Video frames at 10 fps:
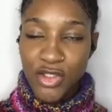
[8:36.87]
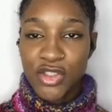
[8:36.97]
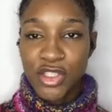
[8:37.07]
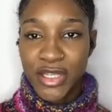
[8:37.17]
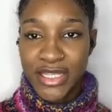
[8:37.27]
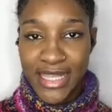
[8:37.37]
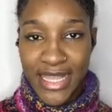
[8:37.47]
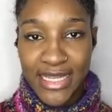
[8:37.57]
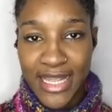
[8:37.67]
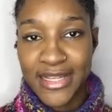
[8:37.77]
So in
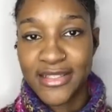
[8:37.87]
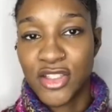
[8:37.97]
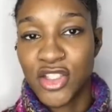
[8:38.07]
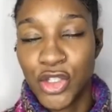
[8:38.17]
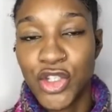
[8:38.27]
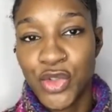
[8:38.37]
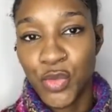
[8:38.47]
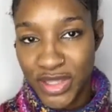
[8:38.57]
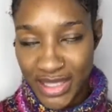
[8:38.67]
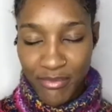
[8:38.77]
that case, the solution
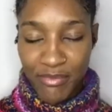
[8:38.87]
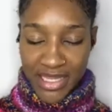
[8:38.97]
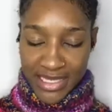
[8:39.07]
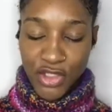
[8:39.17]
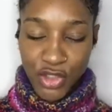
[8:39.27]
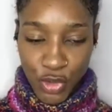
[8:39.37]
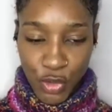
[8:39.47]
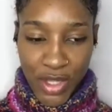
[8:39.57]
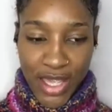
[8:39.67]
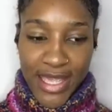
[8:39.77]
would then be
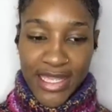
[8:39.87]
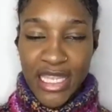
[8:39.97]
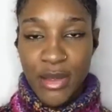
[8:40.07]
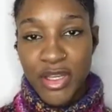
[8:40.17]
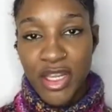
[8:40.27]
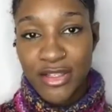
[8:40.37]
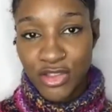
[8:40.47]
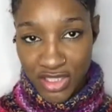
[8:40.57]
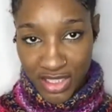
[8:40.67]
to keep an eye on your